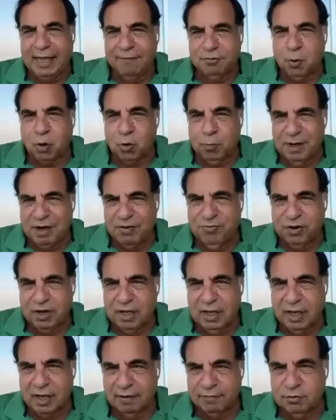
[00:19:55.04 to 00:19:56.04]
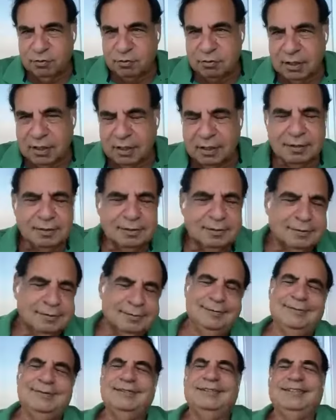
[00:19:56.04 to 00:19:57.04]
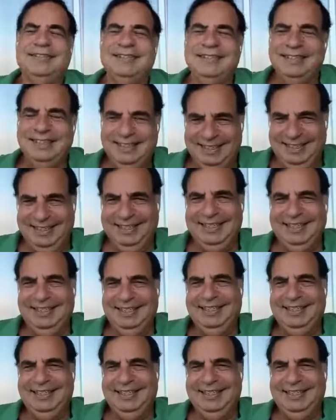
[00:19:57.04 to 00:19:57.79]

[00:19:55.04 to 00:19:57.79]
have spoke briefly, I have to say.